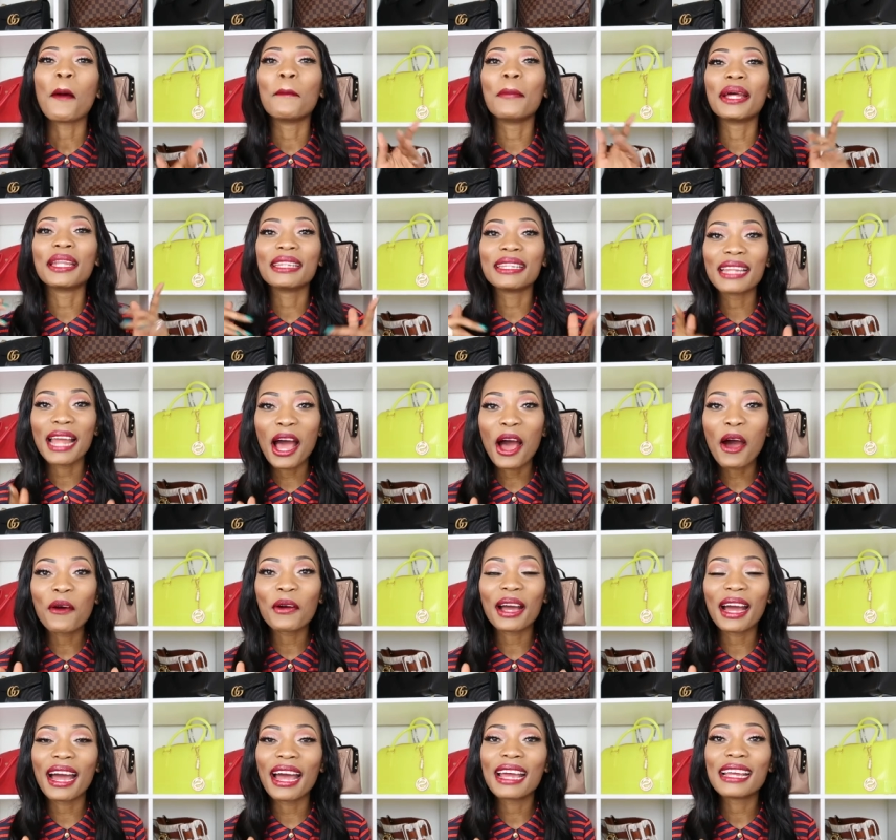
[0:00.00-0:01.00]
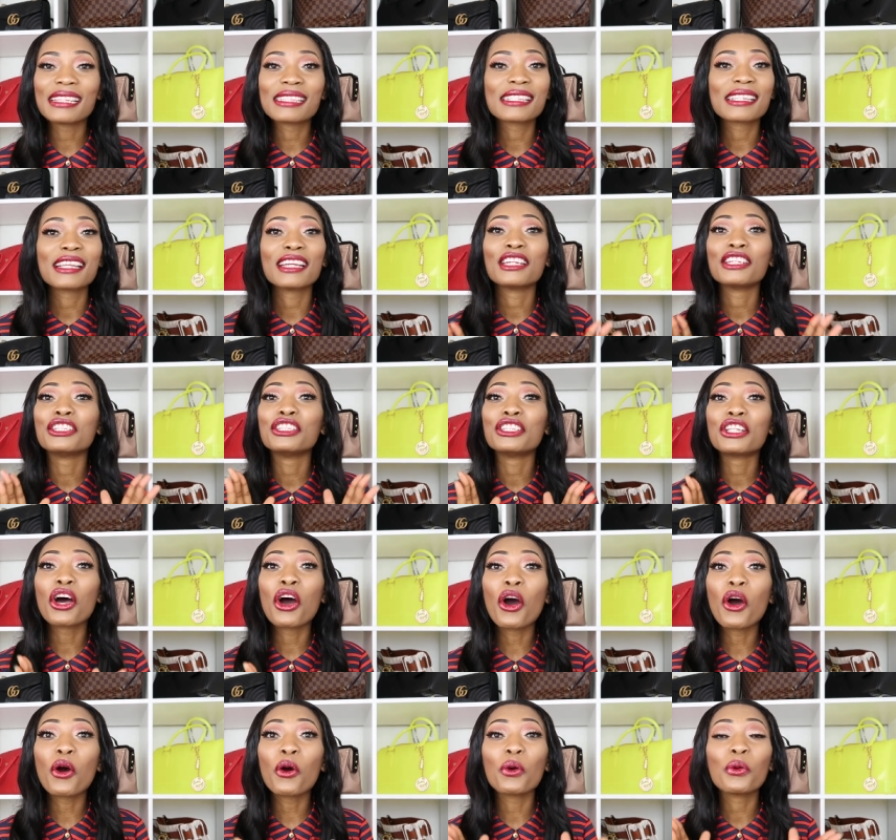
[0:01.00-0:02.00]
but now guys
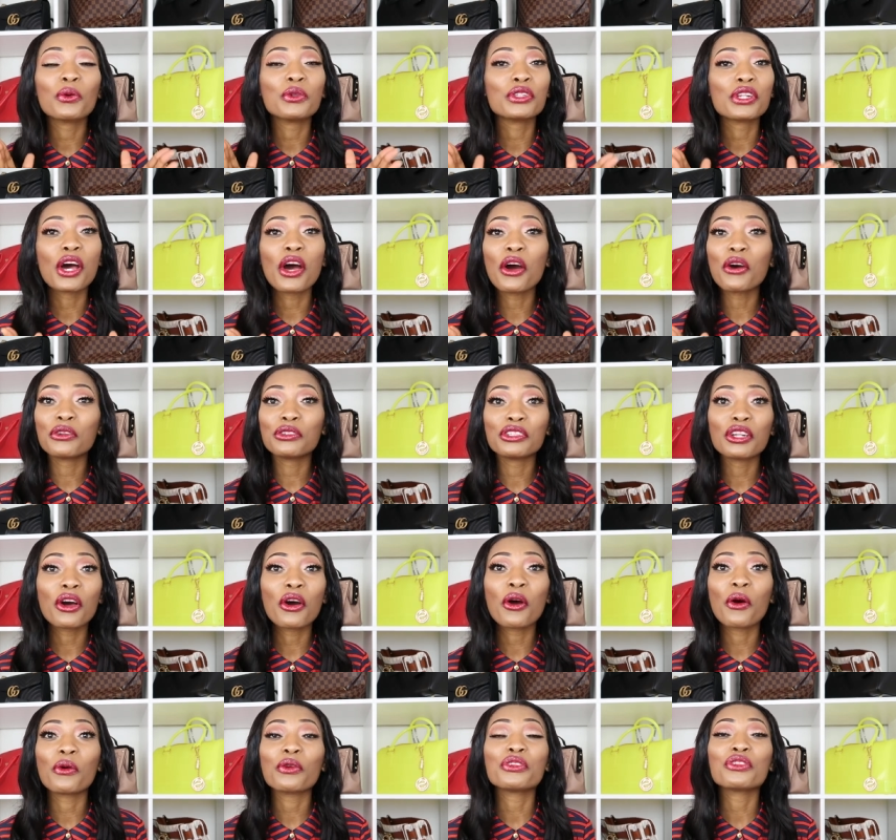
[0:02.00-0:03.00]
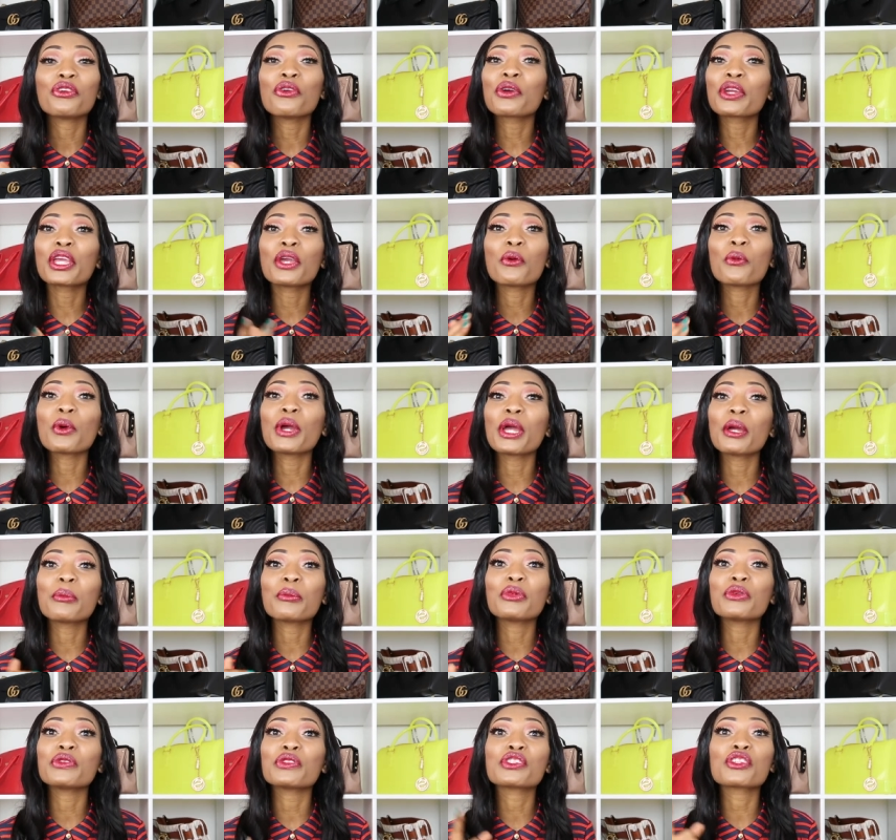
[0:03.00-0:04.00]
no no no you can wear
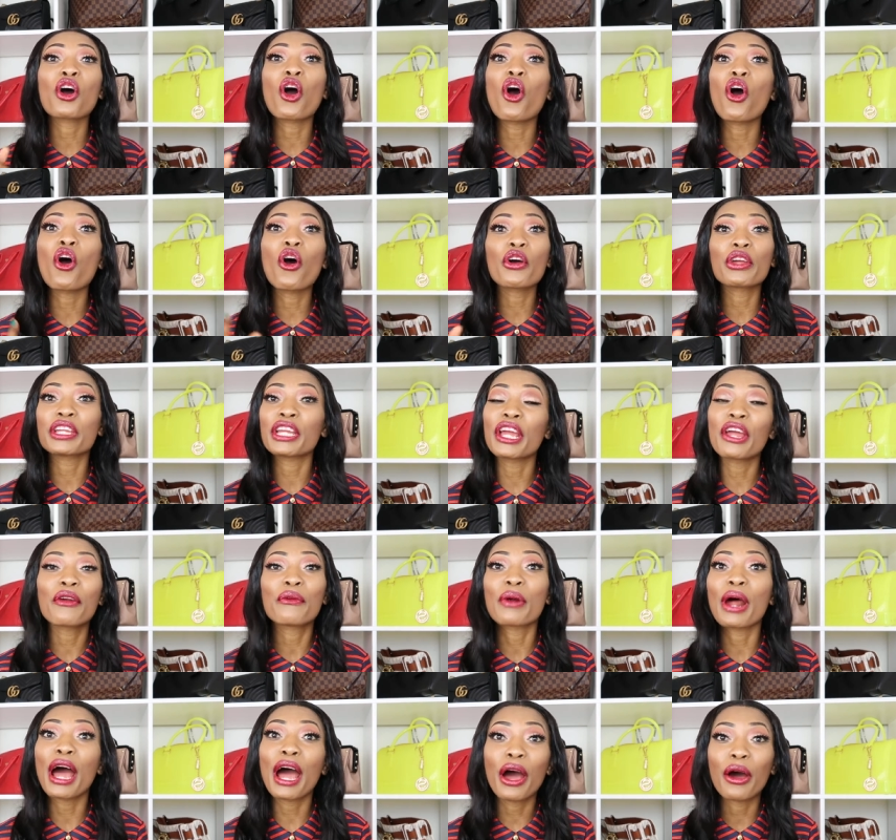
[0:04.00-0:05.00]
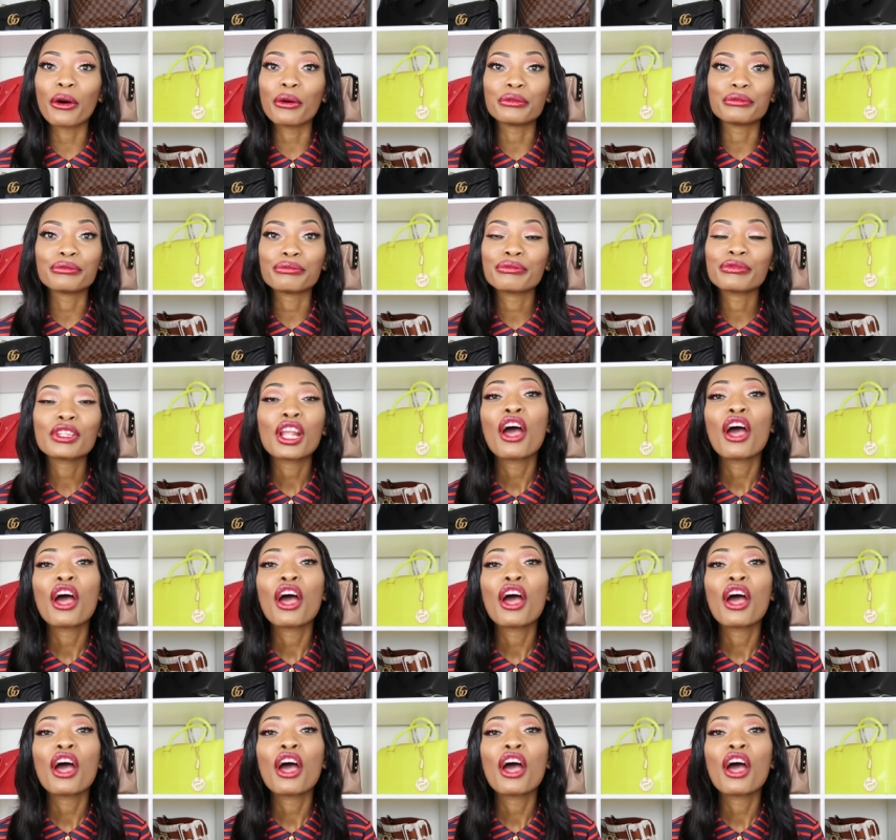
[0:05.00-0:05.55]
boots all year round